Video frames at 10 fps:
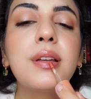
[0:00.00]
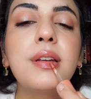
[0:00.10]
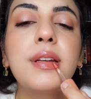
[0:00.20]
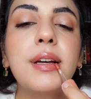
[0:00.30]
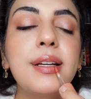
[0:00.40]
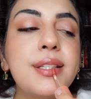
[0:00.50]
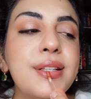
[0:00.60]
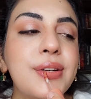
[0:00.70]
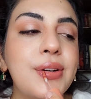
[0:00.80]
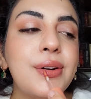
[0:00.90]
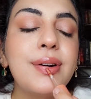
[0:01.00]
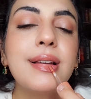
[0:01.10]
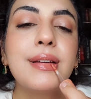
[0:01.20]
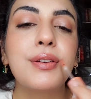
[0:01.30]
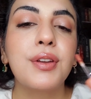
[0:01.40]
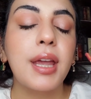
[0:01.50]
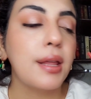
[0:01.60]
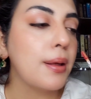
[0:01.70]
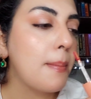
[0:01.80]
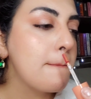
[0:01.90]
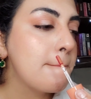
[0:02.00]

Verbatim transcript: it ties the whole look together